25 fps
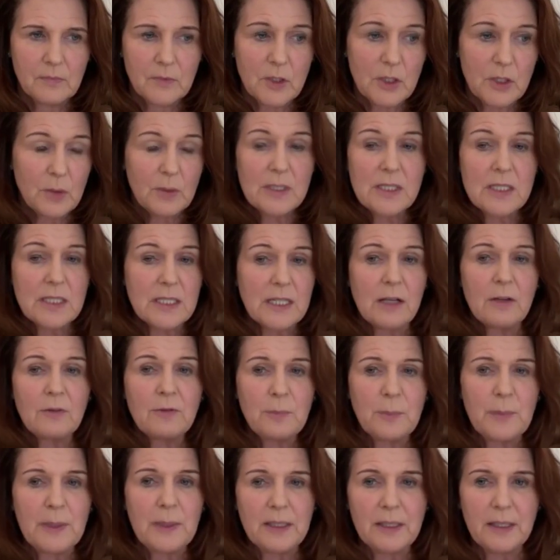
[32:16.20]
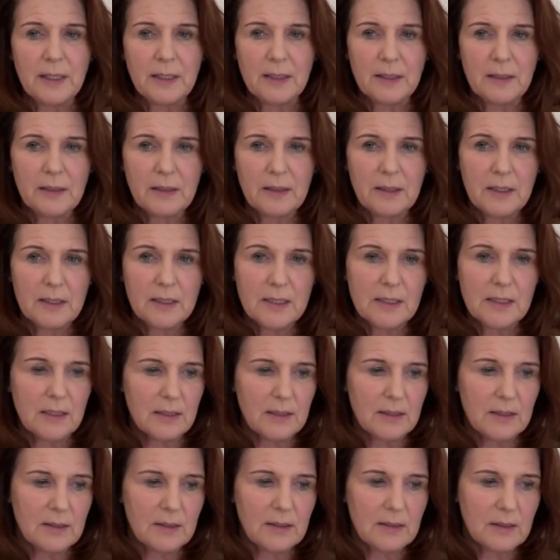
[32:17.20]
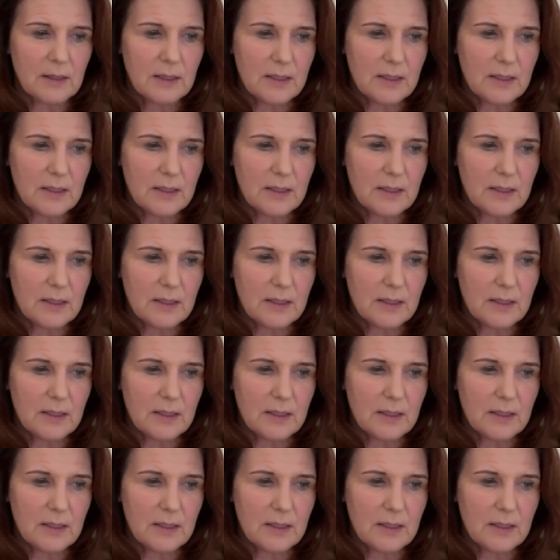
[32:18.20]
So it's self-meaning. It's the